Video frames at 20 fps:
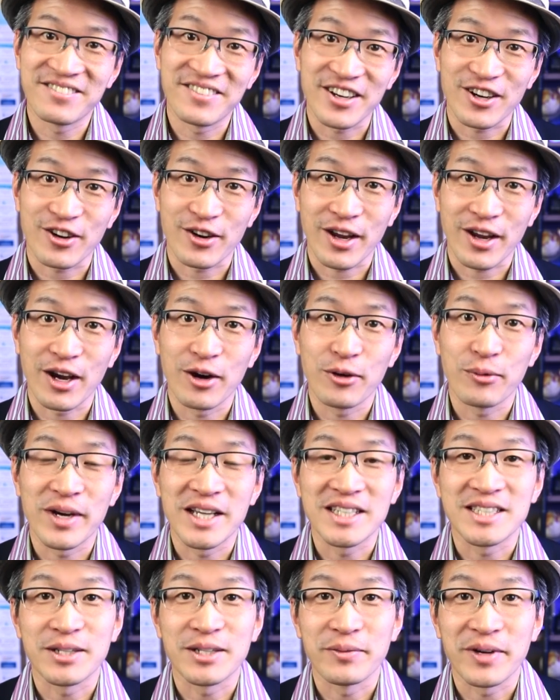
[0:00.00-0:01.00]
figuring out
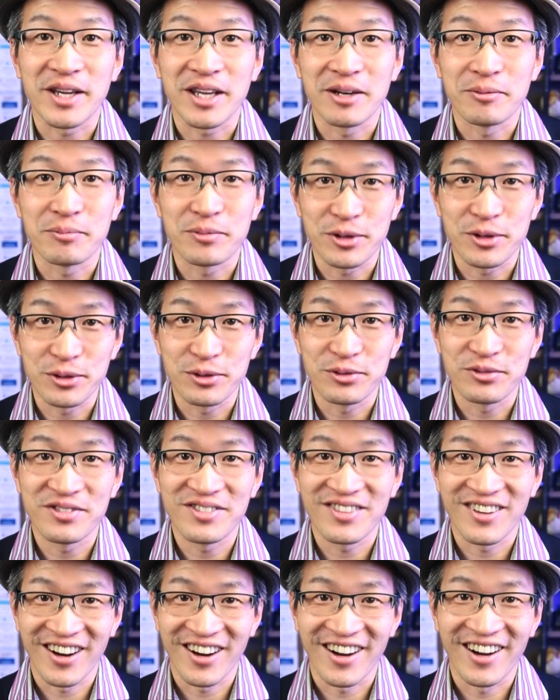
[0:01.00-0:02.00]
ways that we can
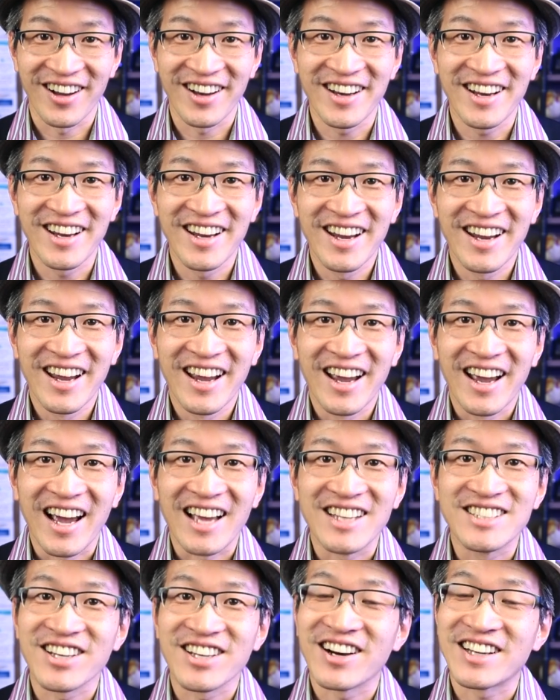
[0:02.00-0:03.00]
improve on.
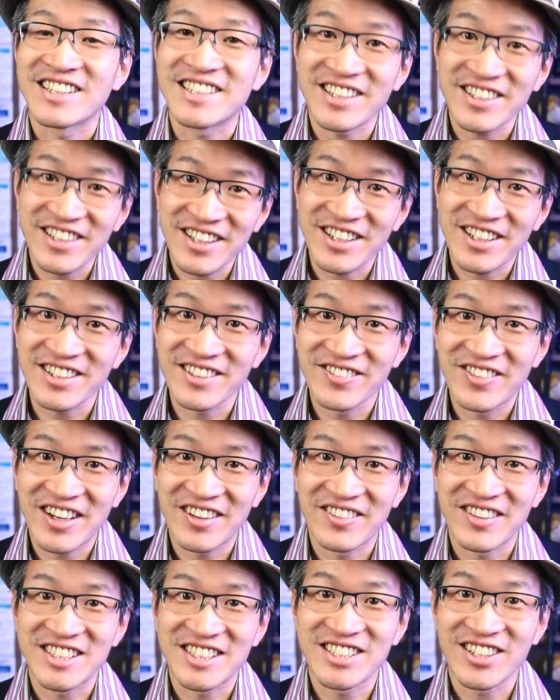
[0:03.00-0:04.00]
And so I'll tell you a little bit
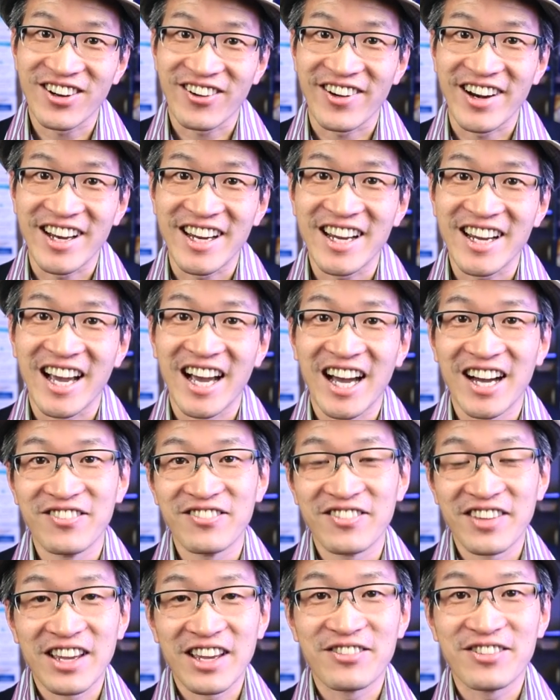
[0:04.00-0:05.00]
of a story
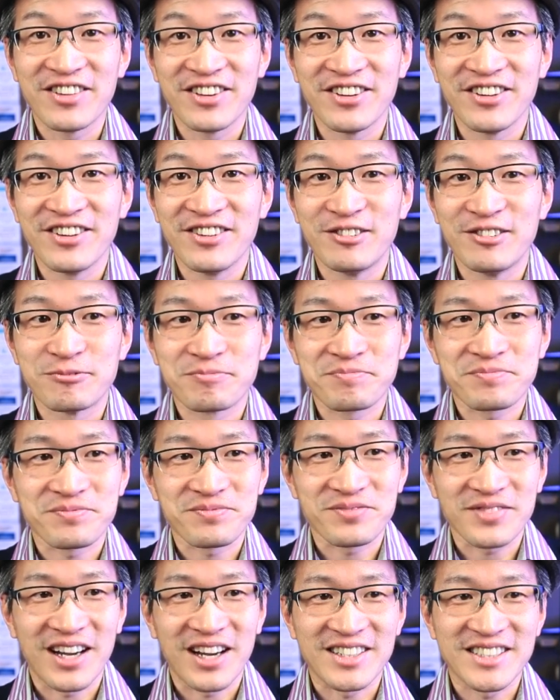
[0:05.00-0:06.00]
um, if you
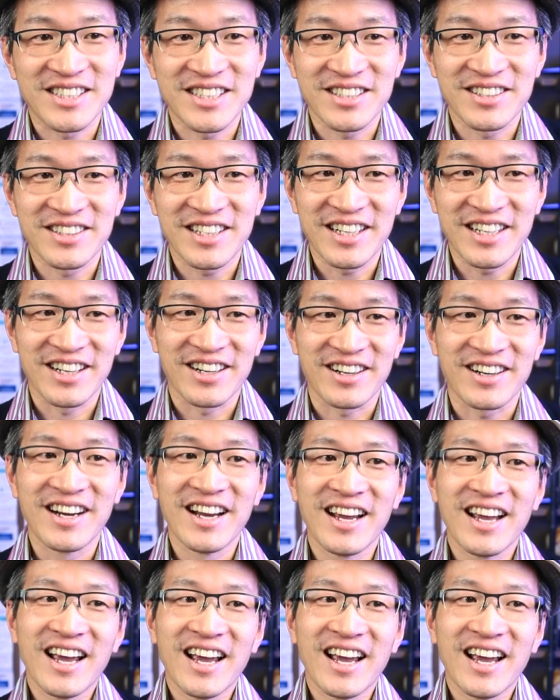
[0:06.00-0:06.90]
are still here.